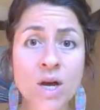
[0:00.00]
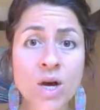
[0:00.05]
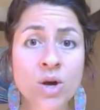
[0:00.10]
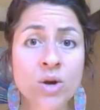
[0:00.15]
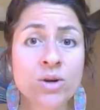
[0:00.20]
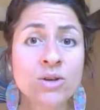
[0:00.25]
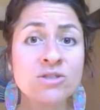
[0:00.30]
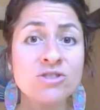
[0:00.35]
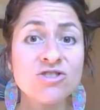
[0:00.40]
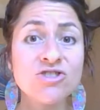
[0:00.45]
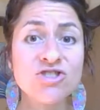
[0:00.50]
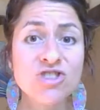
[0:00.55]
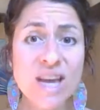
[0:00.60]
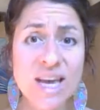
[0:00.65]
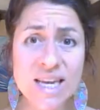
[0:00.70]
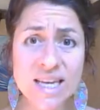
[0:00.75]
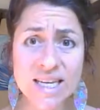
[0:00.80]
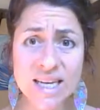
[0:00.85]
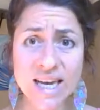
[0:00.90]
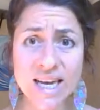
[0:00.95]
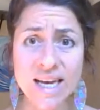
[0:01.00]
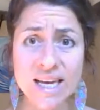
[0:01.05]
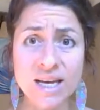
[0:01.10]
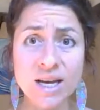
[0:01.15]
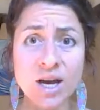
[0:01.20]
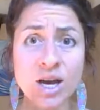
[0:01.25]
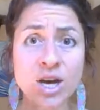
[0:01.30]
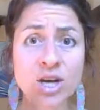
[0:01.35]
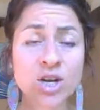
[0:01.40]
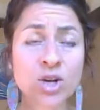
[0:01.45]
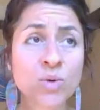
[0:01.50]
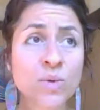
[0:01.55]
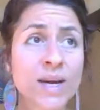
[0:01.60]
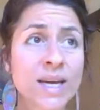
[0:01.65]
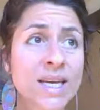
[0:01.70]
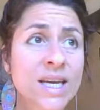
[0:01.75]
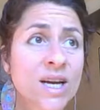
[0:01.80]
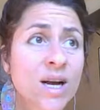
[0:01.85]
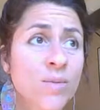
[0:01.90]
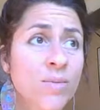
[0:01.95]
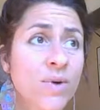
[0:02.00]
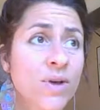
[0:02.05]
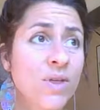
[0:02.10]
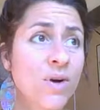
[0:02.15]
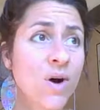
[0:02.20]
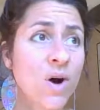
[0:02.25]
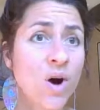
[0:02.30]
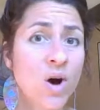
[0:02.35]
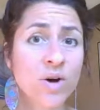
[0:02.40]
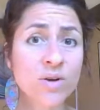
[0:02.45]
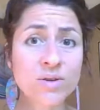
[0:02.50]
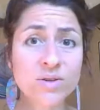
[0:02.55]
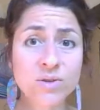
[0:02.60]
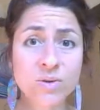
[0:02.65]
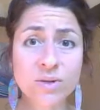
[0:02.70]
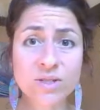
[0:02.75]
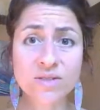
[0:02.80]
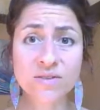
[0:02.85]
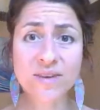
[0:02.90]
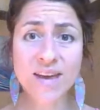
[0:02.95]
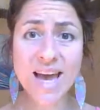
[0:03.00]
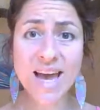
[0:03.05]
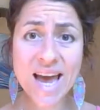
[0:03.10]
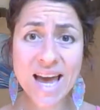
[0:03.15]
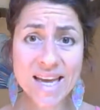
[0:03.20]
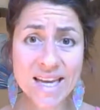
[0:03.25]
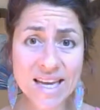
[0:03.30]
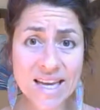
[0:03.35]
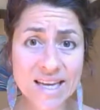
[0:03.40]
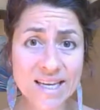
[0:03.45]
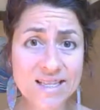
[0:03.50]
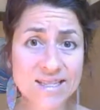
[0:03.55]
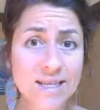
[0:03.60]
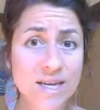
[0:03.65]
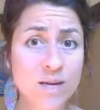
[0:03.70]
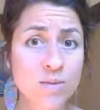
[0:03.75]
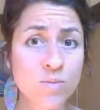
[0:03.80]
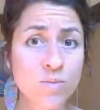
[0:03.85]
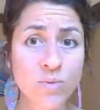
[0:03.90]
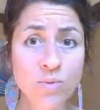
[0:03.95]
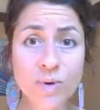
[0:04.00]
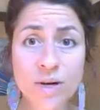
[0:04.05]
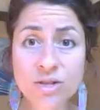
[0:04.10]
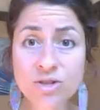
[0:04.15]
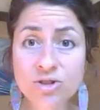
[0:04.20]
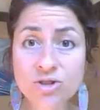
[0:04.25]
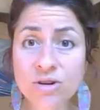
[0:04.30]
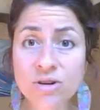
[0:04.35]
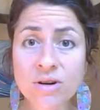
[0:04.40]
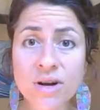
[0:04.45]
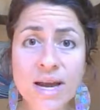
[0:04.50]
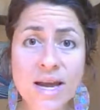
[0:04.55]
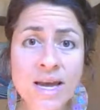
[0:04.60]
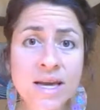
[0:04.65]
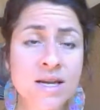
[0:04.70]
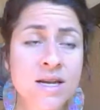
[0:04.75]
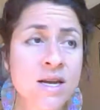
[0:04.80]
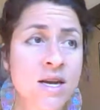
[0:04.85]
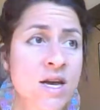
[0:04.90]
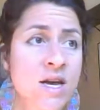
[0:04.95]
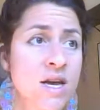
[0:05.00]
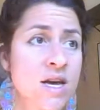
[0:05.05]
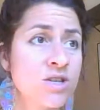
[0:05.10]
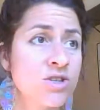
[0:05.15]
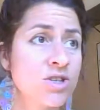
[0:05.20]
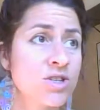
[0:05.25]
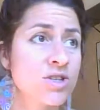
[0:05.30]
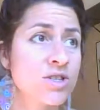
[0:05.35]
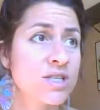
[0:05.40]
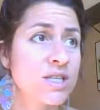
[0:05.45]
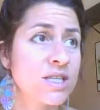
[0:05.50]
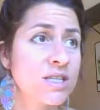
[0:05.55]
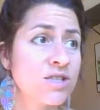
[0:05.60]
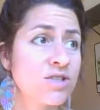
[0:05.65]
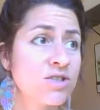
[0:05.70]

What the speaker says: who you're shaking, you're waking up with all sorts of headaches and pressure and just